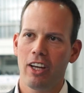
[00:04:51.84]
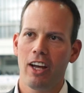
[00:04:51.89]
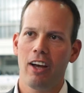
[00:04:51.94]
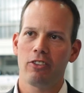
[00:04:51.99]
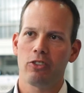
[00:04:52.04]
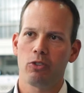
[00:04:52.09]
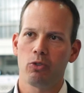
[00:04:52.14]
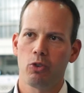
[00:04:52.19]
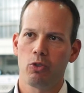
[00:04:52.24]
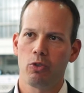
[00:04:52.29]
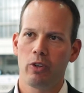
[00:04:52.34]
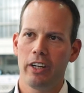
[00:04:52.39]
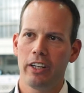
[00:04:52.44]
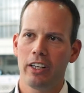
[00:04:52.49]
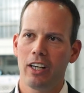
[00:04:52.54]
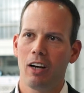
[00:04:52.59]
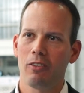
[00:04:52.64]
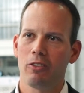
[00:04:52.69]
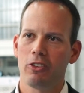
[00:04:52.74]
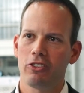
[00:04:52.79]
to have some
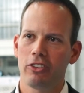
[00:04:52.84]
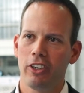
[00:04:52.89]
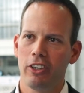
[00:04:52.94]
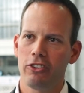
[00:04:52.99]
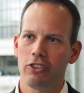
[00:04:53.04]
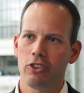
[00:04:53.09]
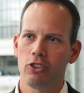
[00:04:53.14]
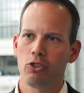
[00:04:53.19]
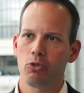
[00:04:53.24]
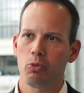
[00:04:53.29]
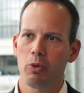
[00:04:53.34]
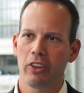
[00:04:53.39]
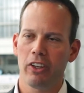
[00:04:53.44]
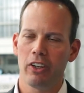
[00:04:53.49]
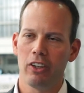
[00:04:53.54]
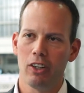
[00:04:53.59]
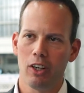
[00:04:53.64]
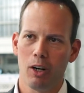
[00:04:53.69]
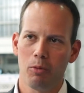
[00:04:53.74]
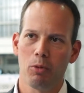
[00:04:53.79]
great conversations with
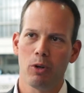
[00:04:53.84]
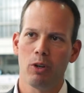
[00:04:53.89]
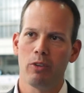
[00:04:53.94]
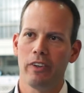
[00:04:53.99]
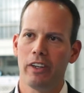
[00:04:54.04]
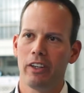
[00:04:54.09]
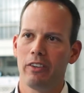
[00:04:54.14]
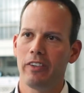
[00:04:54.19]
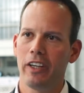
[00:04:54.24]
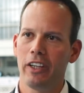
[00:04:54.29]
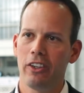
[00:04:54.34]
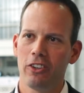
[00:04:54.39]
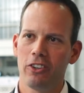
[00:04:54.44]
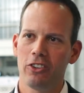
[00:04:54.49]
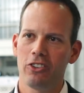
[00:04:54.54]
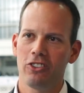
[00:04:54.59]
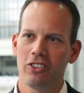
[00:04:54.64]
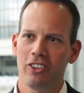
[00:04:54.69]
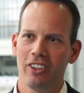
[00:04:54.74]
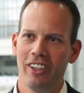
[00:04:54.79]
a number of
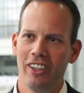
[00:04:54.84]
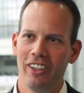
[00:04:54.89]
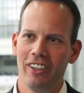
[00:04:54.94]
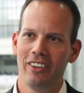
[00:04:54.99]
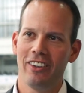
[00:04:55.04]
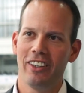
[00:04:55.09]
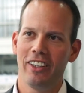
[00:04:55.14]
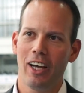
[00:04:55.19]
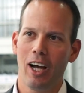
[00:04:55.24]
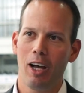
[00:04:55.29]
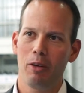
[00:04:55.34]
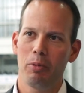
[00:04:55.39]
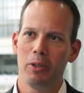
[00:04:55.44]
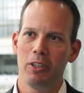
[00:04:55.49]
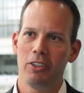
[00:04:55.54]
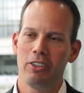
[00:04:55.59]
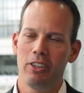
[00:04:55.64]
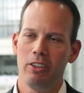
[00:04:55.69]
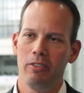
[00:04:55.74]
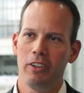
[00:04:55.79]
innovators in the
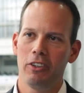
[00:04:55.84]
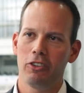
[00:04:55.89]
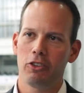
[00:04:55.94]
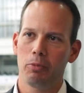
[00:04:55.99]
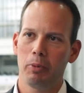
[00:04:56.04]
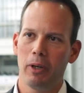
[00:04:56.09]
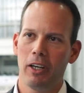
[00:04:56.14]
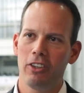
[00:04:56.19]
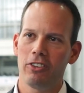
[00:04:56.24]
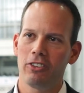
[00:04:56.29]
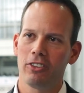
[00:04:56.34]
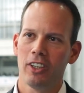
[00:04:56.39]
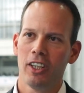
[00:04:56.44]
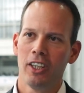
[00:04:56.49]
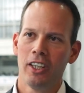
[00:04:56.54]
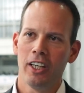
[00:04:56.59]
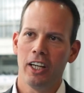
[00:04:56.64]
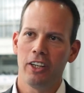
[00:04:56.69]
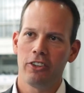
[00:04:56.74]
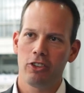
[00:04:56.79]
IPTV space.
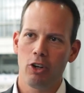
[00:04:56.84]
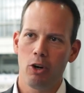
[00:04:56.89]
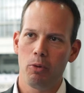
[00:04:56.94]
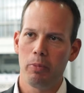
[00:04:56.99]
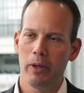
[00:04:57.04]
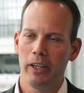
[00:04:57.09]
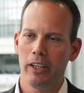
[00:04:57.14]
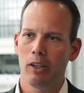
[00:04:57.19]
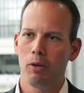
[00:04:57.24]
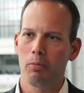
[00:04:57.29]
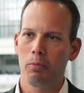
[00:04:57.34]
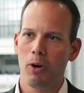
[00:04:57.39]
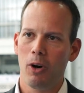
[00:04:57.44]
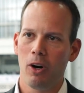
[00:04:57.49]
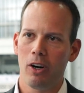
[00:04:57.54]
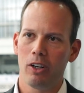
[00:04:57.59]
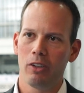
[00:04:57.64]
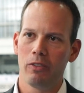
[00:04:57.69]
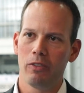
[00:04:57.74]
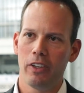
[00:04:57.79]
And so being a
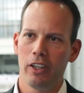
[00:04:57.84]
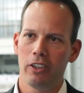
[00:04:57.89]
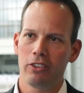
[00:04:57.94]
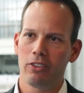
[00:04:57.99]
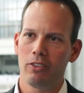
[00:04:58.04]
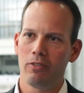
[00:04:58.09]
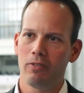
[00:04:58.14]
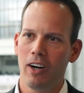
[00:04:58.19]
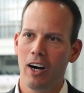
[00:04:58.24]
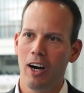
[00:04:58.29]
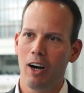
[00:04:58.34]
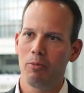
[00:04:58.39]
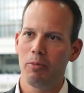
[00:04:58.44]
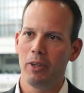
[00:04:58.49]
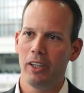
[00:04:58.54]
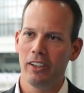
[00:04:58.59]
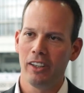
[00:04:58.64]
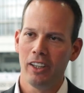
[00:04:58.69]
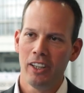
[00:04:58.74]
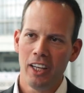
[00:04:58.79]
part of this
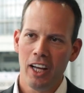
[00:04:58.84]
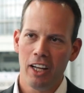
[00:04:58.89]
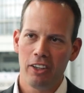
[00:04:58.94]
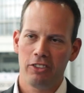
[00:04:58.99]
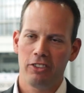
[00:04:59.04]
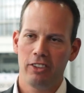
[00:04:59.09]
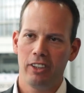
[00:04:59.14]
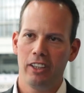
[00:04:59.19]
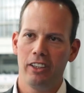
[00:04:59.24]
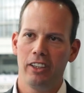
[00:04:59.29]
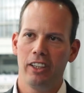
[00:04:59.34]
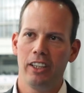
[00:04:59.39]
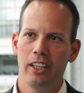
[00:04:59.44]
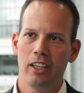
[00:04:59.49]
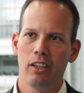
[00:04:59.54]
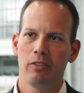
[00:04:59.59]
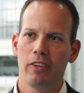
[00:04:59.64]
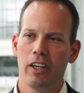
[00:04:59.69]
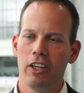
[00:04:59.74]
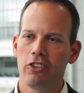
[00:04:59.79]
environment and seeing
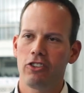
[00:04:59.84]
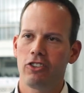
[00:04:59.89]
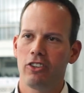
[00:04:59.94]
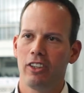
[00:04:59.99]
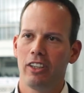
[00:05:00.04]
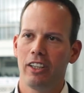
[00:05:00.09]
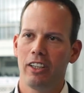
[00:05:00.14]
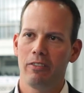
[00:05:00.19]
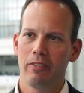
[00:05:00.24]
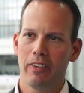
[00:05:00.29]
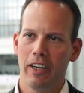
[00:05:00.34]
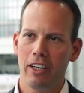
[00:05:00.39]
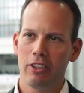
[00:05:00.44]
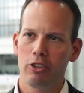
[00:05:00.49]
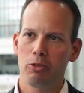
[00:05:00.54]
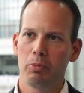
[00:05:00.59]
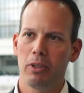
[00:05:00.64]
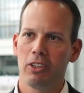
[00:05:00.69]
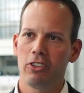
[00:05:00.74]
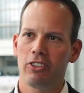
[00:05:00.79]
the innovation and the
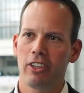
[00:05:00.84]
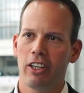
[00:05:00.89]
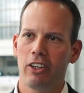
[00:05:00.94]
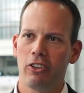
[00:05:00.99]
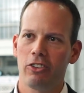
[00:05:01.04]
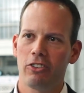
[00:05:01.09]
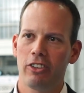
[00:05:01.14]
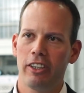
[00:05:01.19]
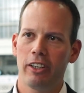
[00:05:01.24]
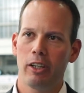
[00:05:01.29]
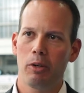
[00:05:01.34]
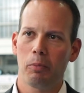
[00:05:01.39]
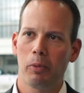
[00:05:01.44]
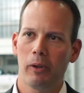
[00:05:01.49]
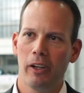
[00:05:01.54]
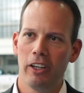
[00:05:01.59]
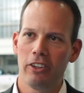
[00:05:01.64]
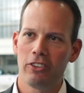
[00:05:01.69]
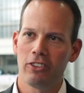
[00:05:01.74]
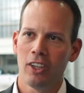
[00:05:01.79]
advancements that are taking
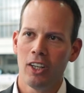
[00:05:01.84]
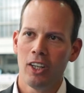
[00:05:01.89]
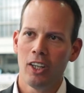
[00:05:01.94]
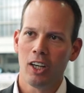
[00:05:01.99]
place